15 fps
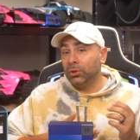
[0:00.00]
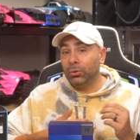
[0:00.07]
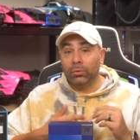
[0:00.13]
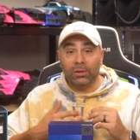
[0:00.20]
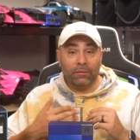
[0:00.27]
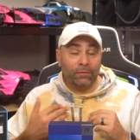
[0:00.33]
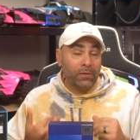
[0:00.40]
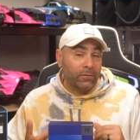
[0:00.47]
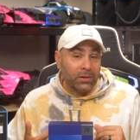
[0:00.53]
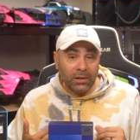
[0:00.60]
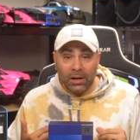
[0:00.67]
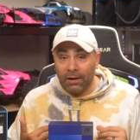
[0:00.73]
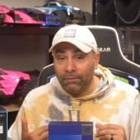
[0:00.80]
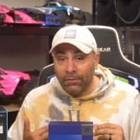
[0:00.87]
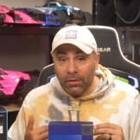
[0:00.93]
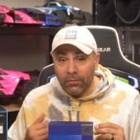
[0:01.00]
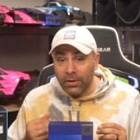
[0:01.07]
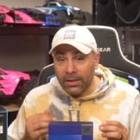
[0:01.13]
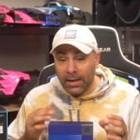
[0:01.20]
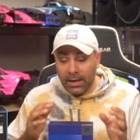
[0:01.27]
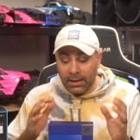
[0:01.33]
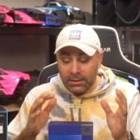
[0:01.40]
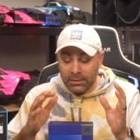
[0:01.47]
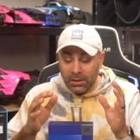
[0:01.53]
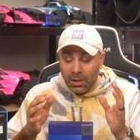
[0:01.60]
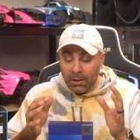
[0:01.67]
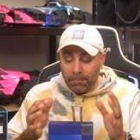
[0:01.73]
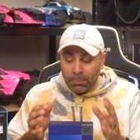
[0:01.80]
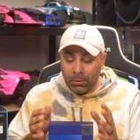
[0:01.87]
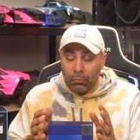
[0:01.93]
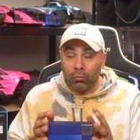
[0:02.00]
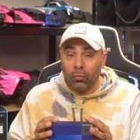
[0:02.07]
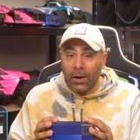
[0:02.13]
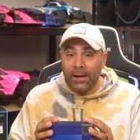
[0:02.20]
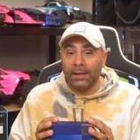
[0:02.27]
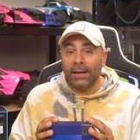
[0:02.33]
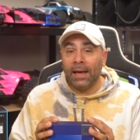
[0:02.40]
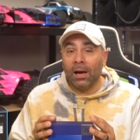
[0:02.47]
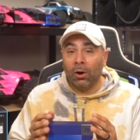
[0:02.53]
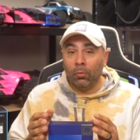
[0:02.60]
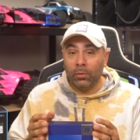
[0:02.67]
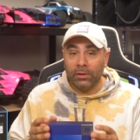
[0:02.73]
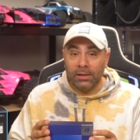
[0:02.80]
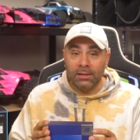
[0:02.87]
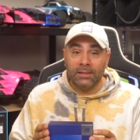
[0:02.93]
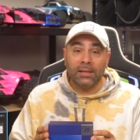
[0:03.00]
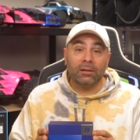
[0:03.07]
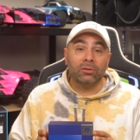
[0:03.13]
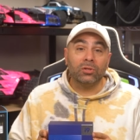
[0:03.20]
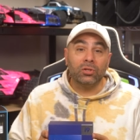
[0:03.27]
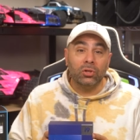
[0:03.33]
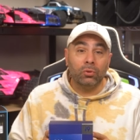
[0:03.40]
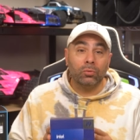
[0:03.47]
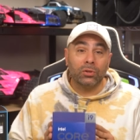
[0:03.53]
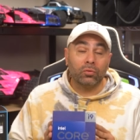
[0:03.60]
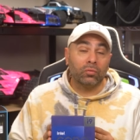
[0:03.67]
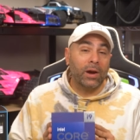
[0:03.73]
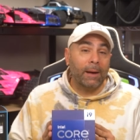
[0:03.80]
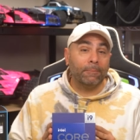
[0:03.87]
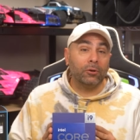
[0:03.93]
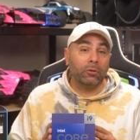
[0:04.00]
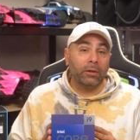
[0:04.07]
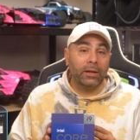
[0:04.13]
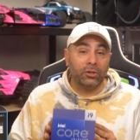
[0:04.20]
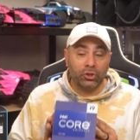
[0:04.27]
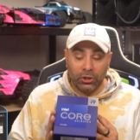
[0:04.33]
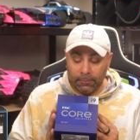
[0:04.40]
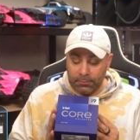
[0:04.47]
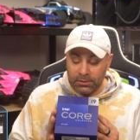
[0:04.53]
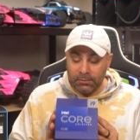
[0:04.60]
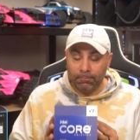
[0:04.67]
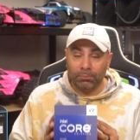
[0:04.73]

to the 5950X. But right now with Intel's newest Raptor Lake chips,